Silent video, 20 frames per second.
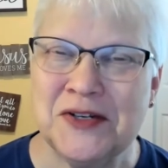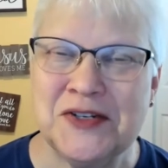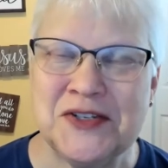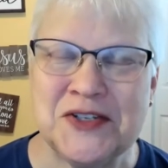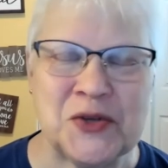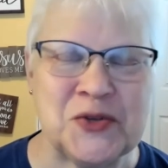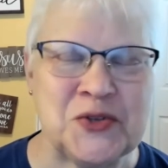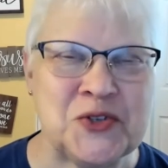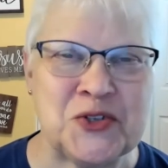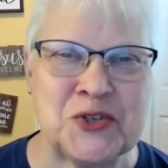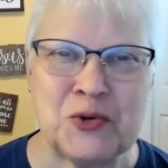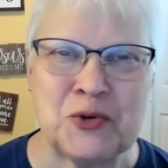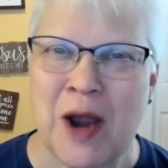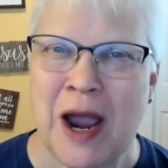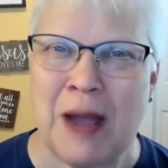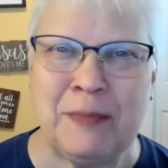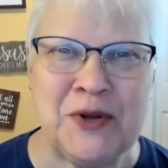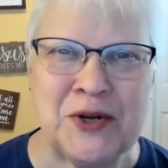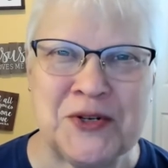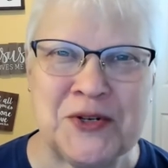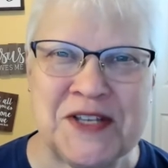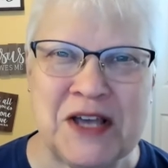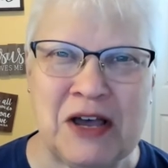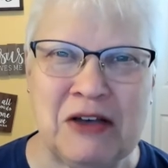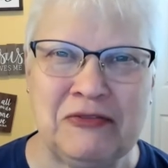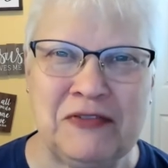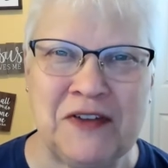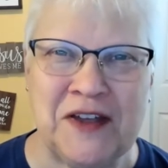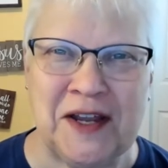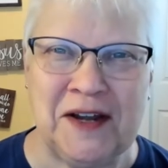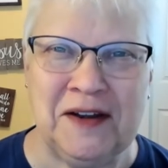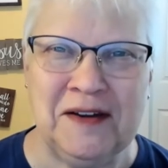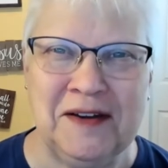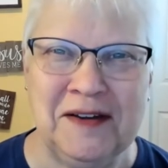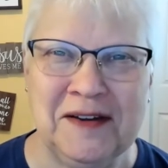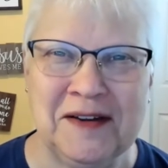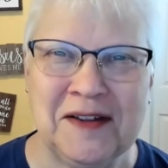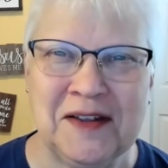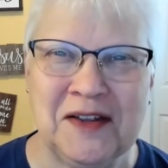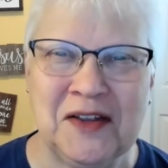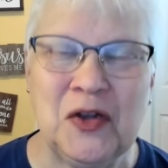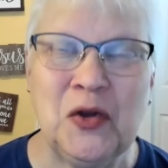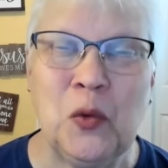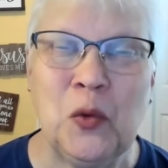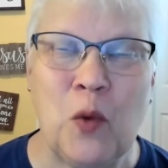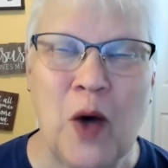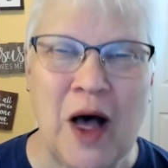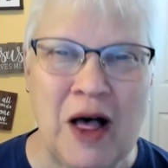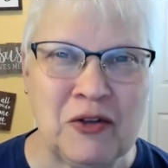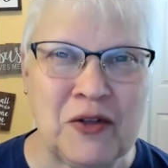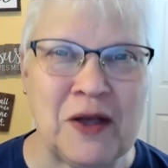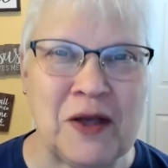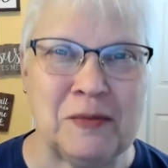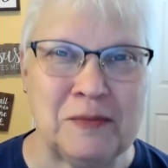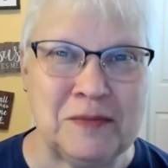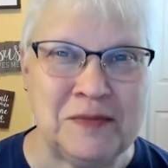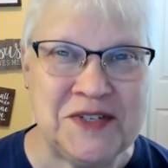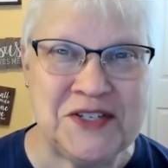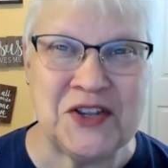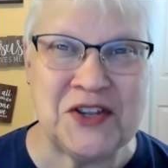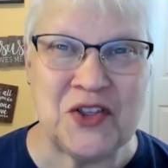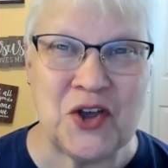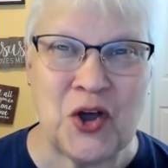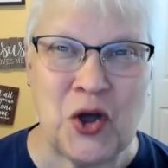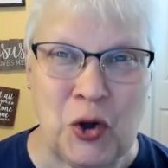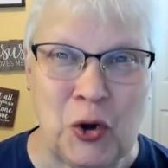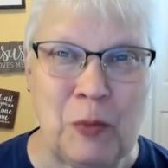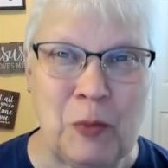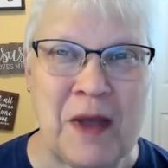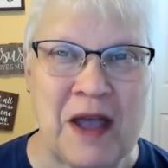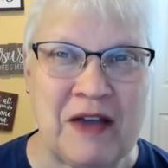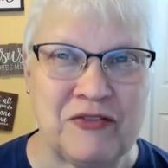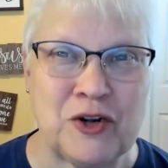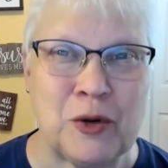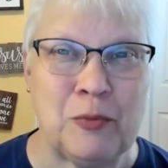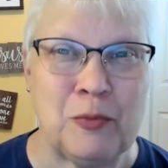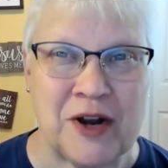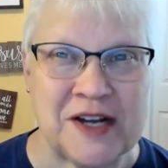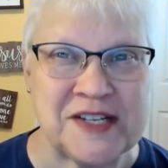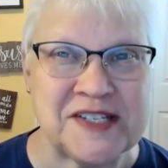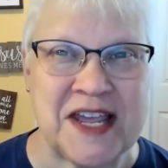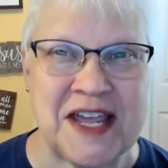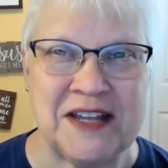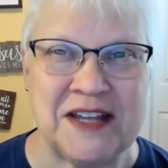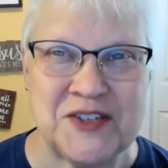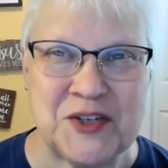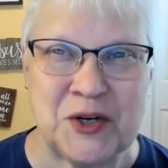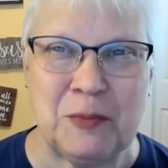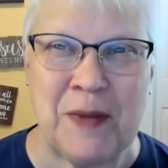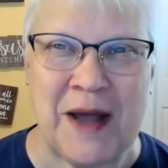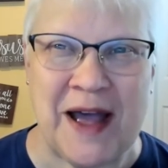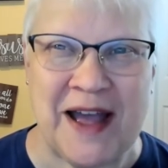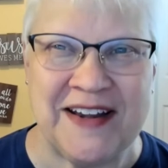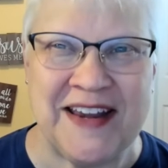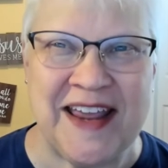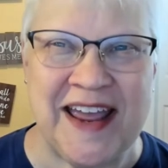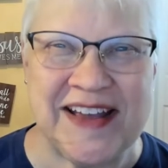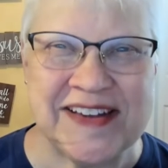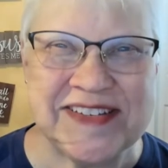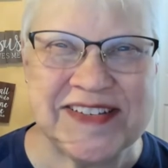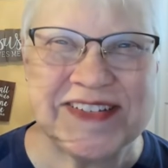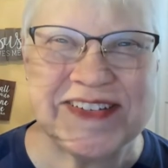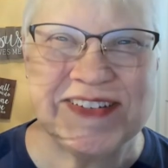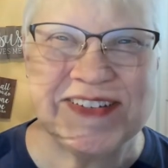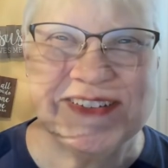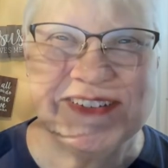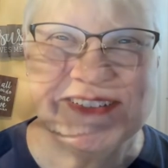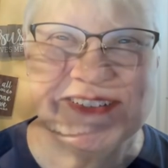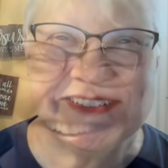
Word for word: So strap yourself in. Welcome to the Hope After Breast Cancer podcast.